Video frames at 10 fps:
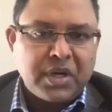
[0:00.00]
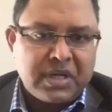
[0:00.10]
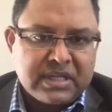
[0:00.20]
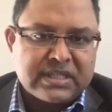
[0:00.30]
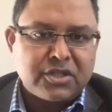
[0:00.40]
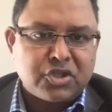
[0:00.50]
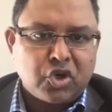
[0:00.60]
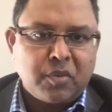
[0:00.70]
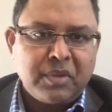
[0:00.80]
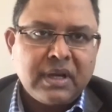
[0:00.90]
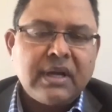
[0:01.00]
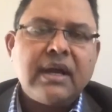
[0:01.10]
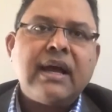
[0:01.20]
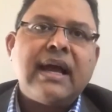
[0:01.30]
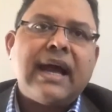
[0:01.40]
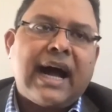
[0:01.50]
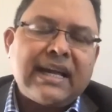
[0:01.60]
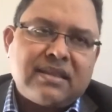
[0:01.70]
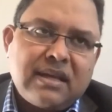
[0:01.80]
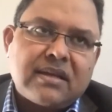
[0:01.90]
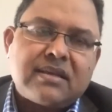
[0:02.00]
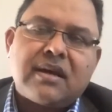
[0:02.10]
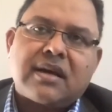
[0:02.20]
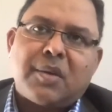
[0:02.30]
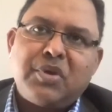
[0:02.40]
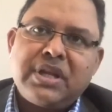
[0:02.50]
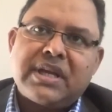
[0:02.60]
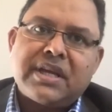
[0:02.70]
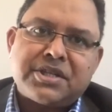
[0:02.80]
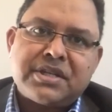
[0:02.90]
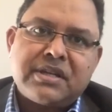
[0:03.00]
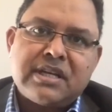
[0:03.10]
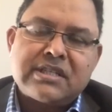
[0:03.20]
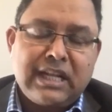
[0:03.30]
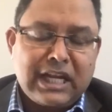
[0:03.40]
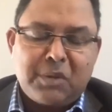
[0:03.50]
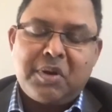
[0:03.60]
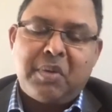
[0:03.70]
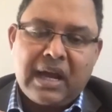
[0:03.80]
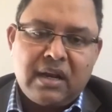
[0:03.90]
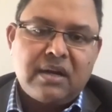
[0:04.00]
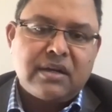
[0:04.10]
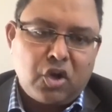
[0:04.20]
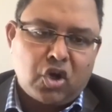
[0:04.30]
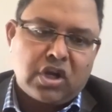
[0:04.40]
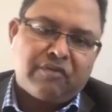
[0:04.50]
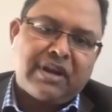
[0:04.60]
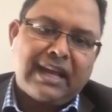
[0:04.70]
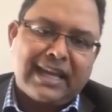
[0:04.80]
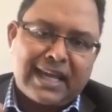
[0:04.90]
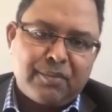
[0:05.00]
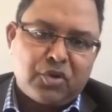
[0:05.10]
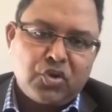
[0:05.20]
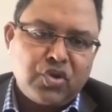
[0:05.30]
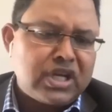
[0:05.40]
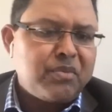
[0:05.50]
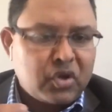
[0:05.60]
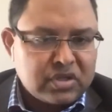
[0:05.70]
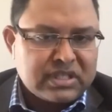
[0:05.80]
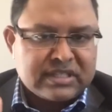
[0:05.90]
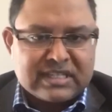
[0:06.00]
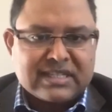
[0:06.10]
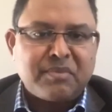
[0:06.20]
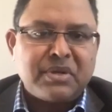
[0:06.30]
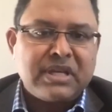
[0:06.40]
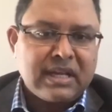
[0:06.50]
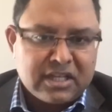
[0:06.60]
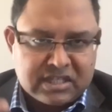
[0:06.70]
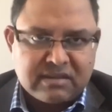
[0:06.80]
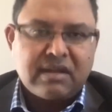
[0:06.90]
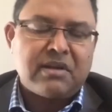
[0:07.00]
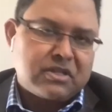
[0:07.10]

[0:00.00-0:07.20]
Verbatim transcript: will do a decent job. I think the communication is a little bit. I learned a lot when I came to UK because the system here is